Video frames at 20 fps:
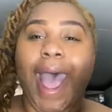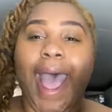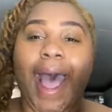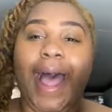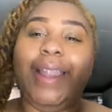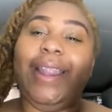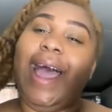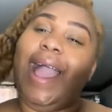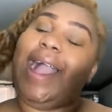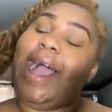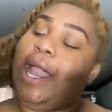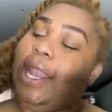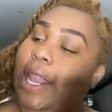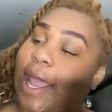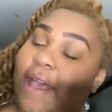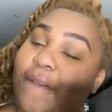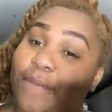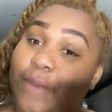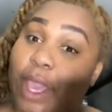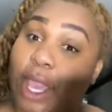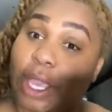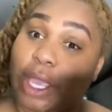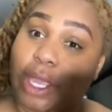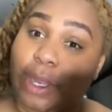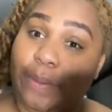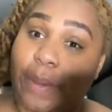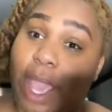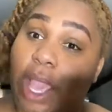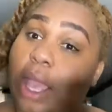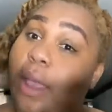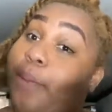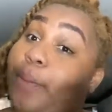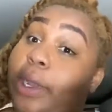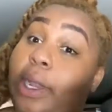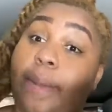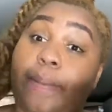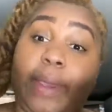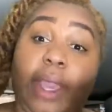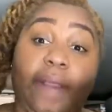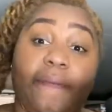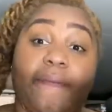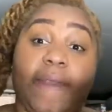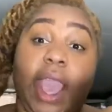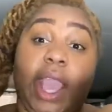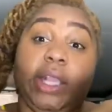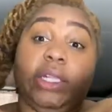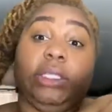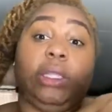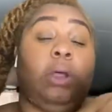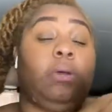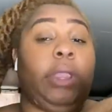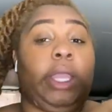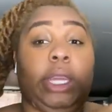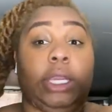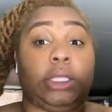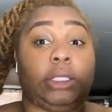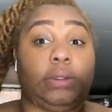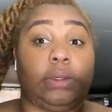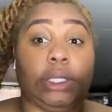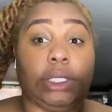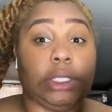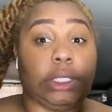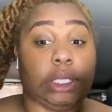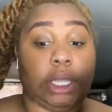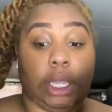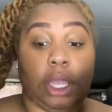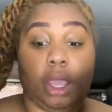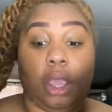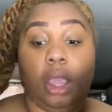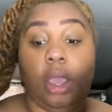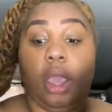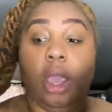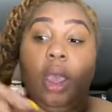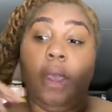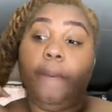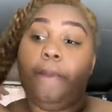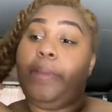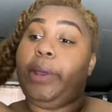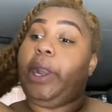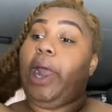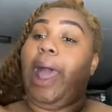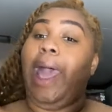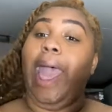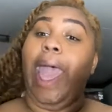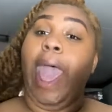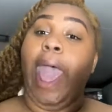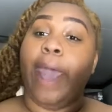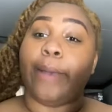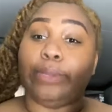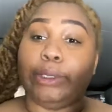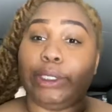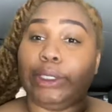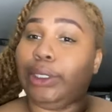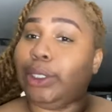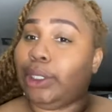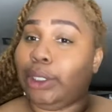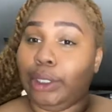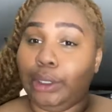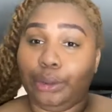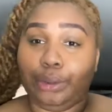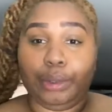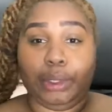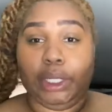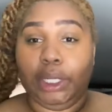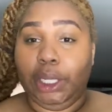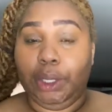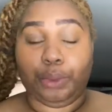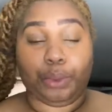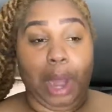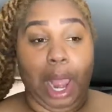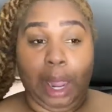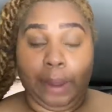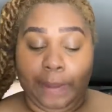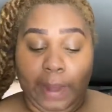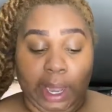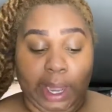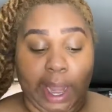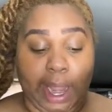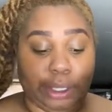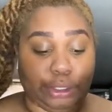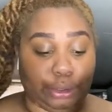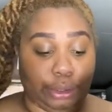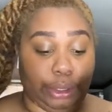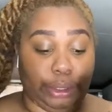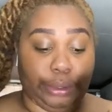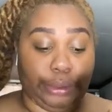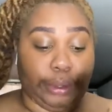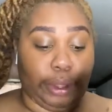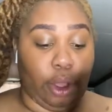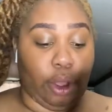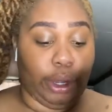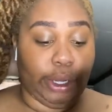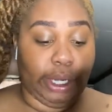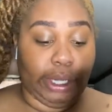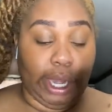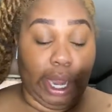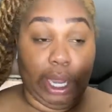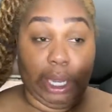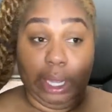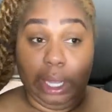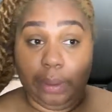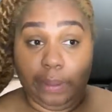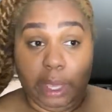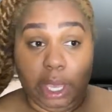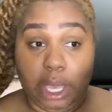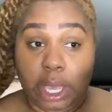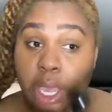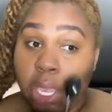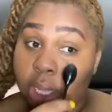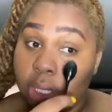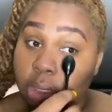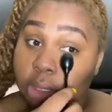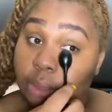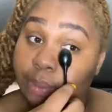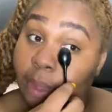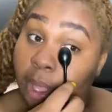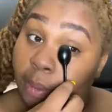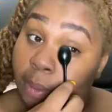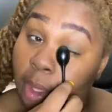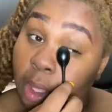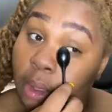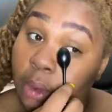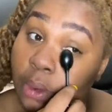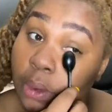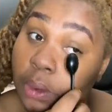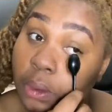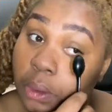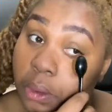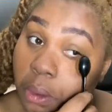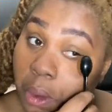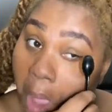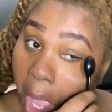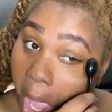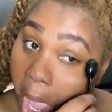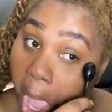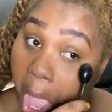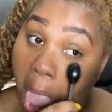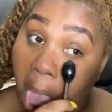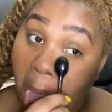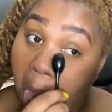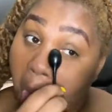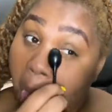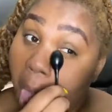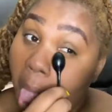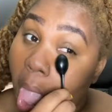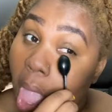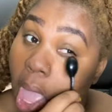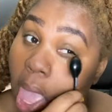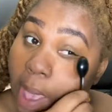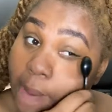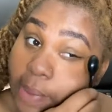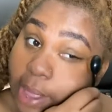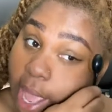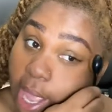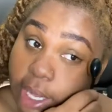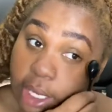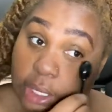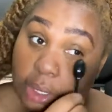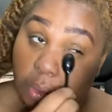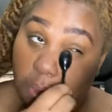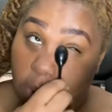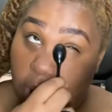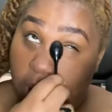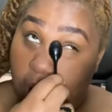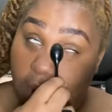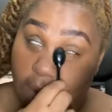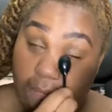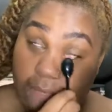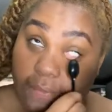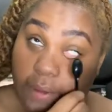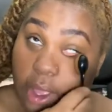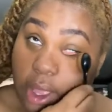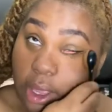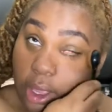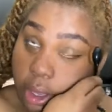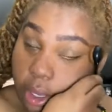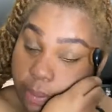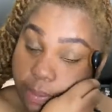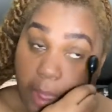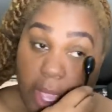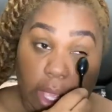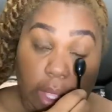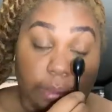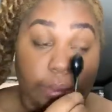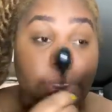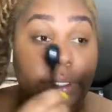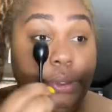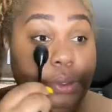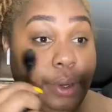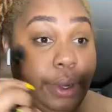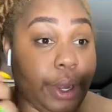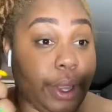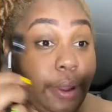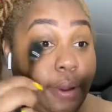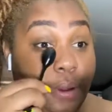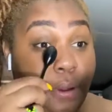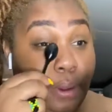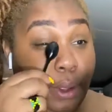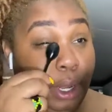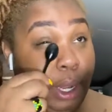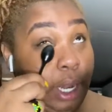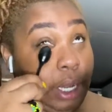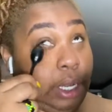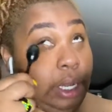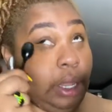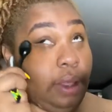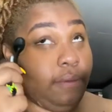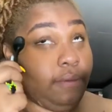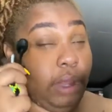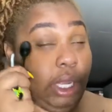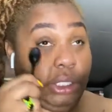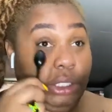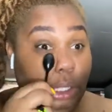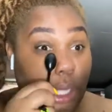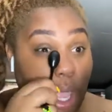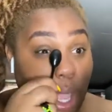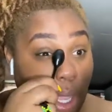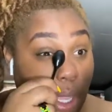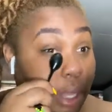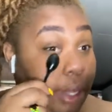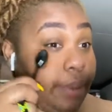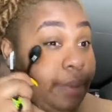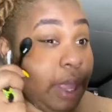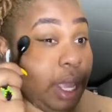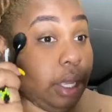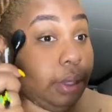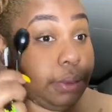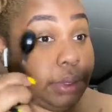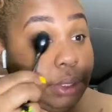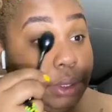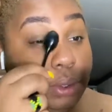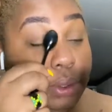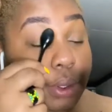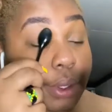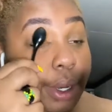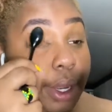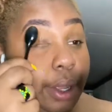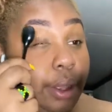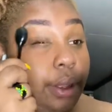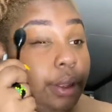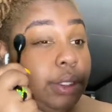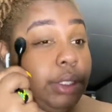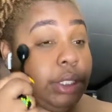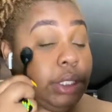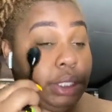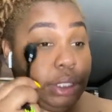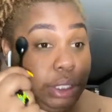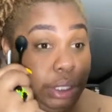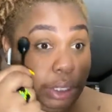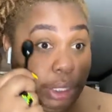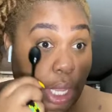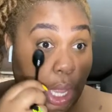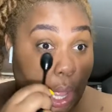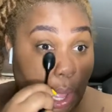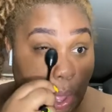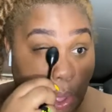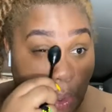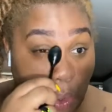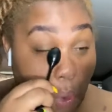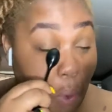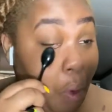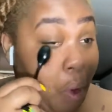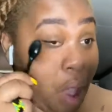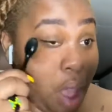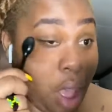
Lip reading: Like, I love me a good makeup and a beat face, don't get it twisted. But I absolutely rock my natural look on a daily because baby boo. But I do love a good makeup tutorial, and I love watching a good makeup tutorial. So,